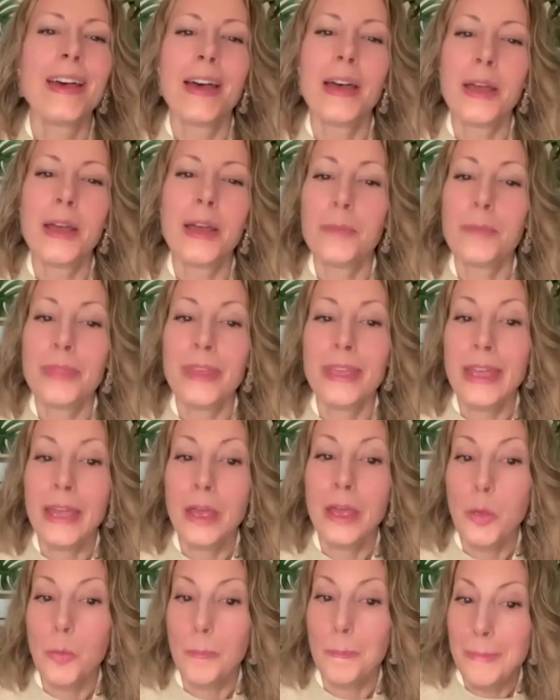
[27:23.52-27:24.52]
They
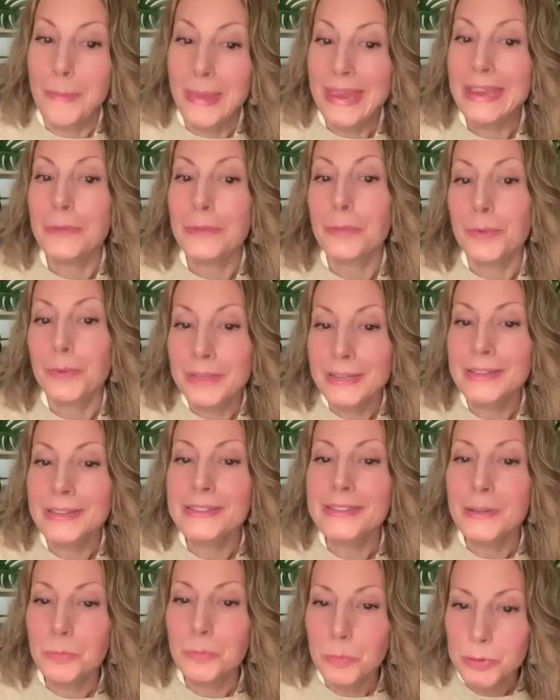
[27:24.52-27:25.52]
help make,
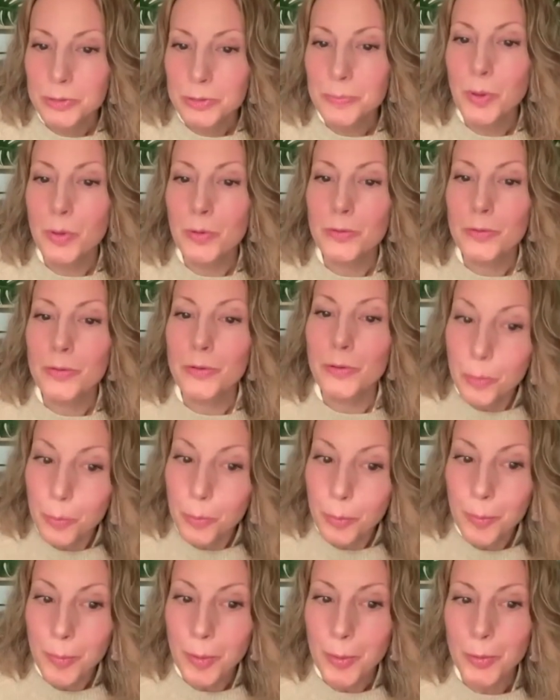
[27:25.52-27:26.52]
release, and respond to
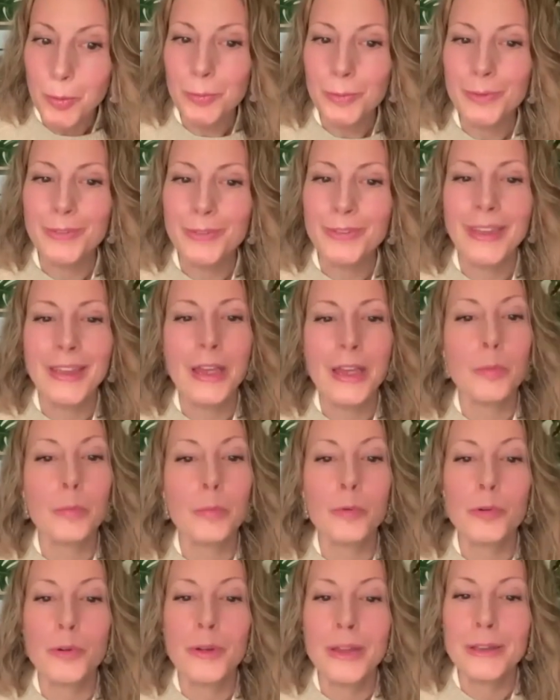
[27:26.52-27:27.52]
hormones. They
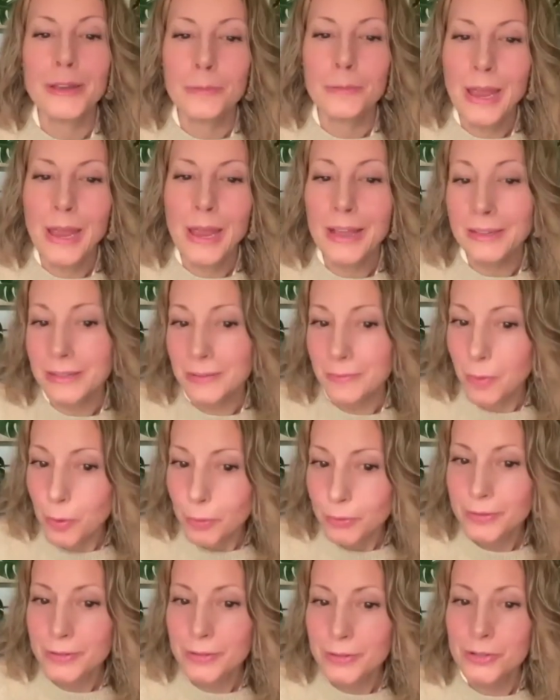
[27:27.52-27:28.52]
help create reactive
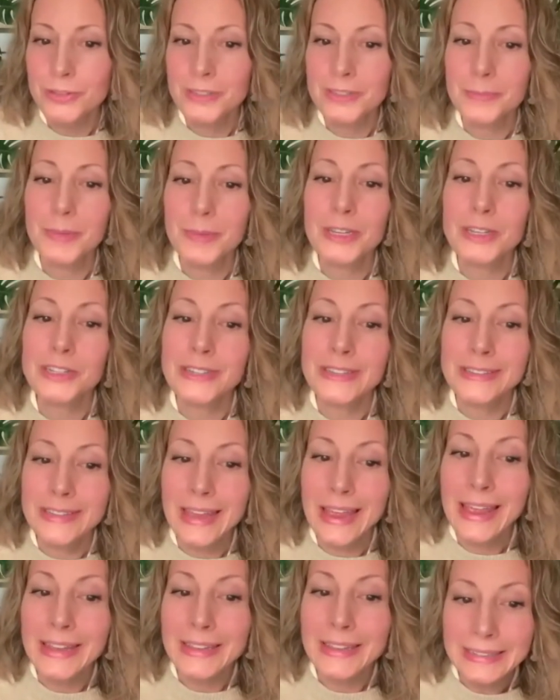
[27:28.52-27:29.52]
oxygen species
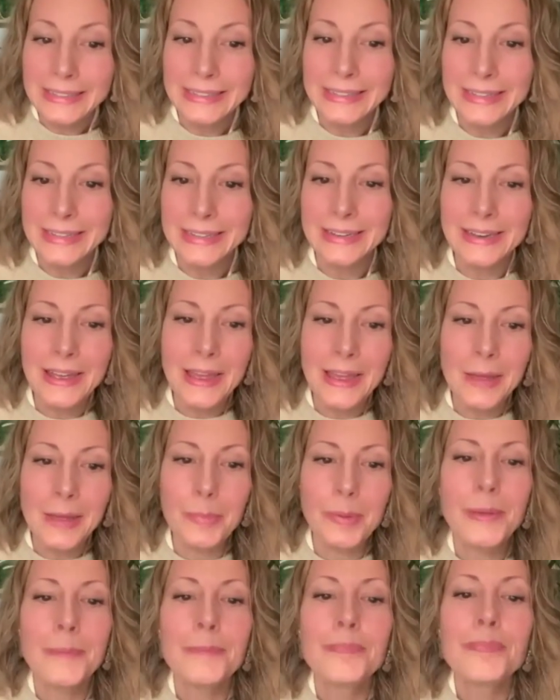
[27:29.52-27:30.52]
and clean it
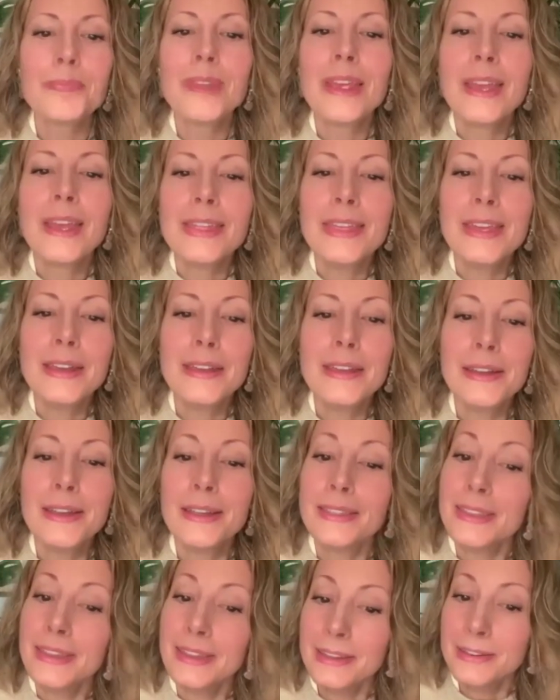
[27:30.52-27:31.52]
up.
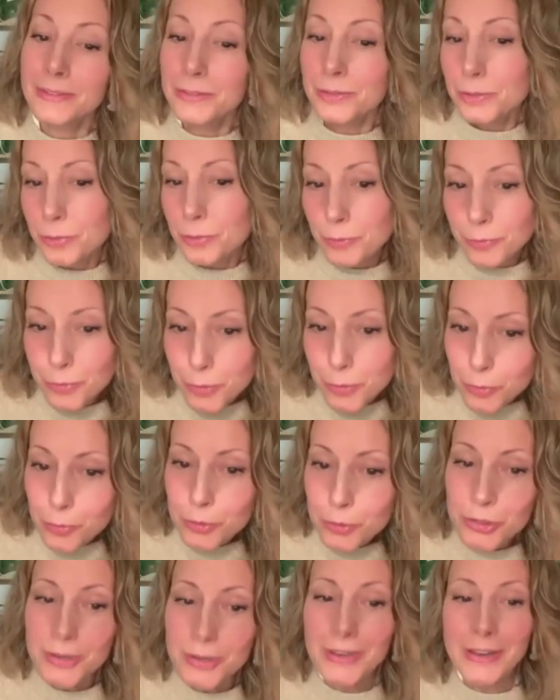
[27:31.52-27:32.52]
They do
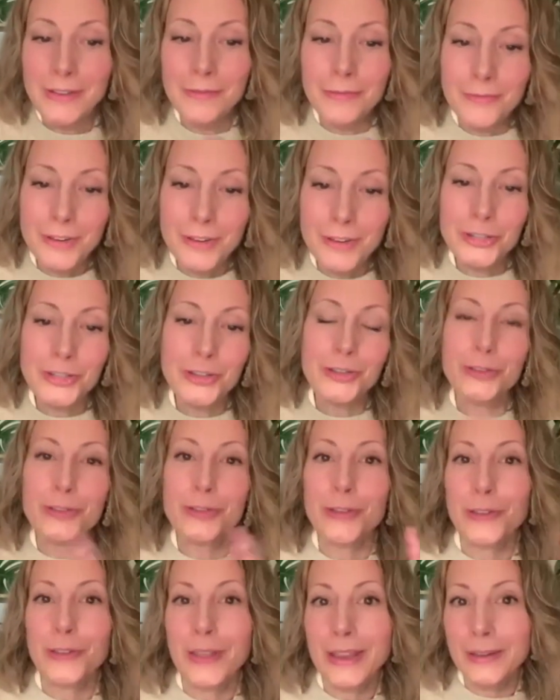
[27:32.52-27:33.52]
fusion and fission,
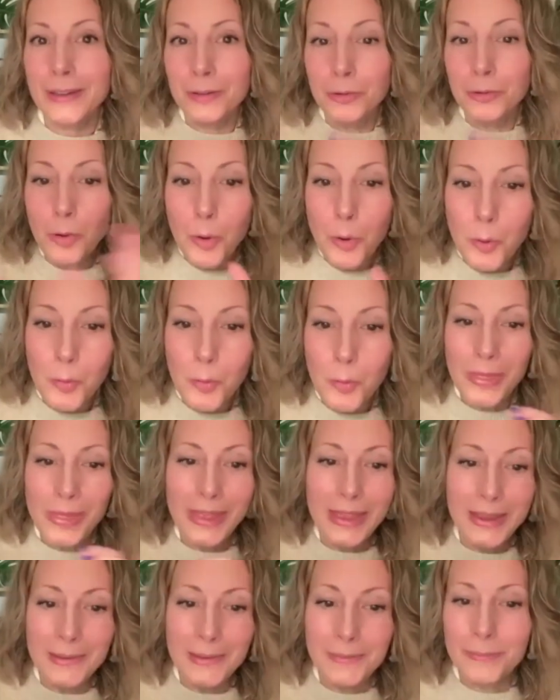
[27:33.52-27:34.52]
so they grow and
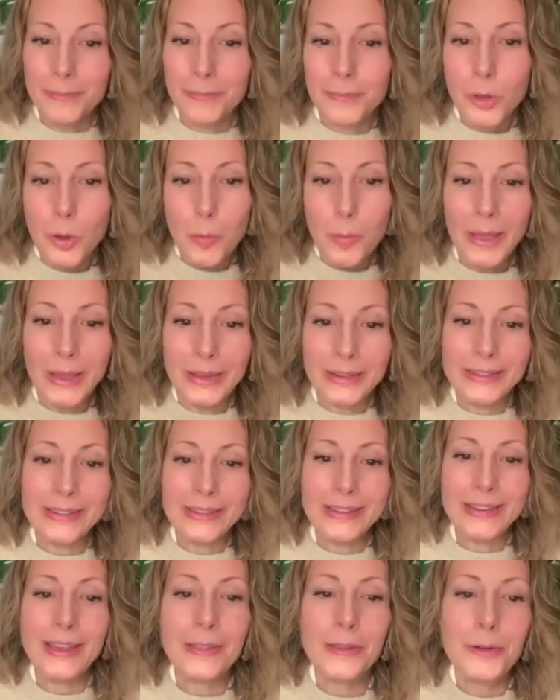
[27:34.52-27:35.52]
they go back
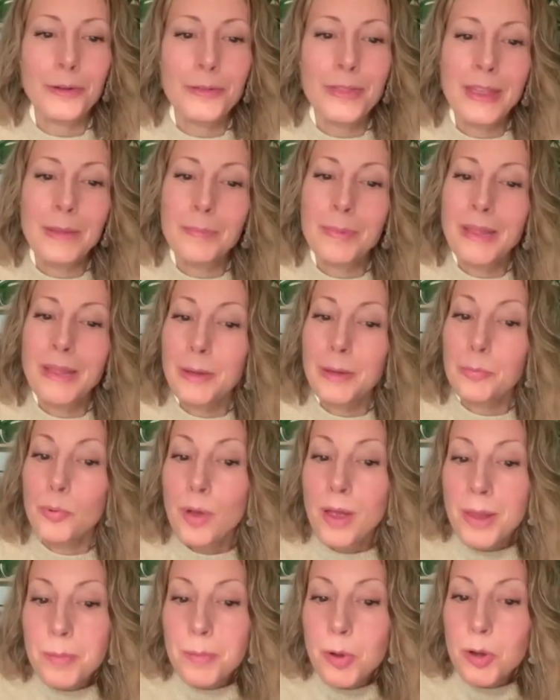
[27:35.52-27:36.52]
together. They play a
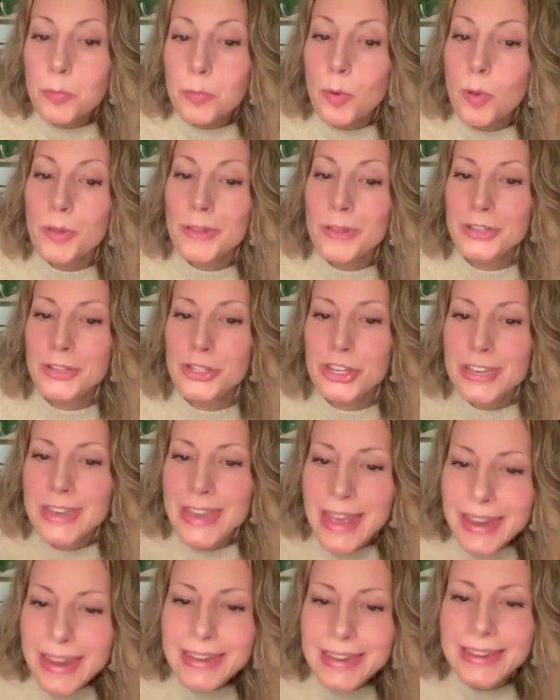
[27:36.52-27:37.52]
primary role in
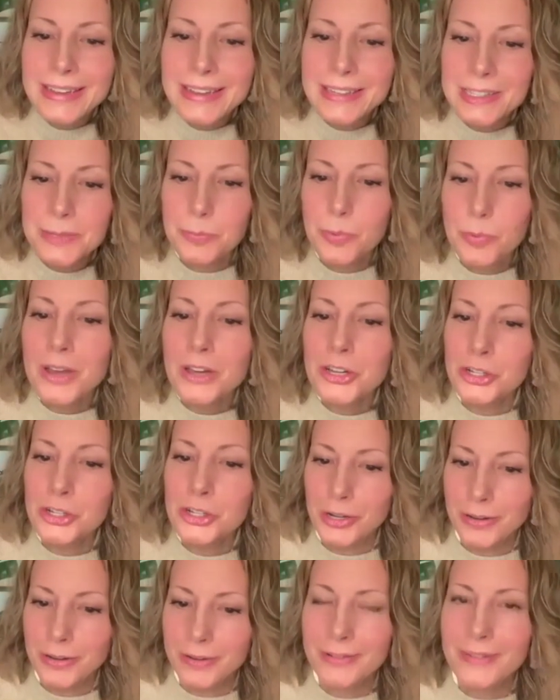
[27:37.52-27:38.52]
genetic
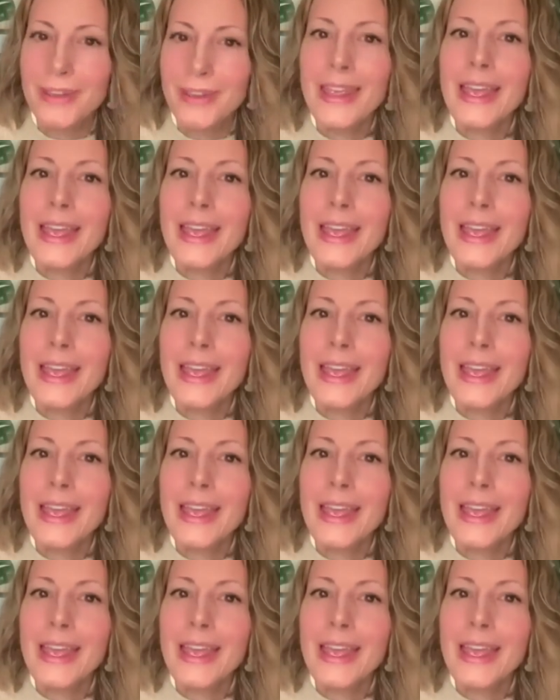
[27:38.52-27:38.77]
expression.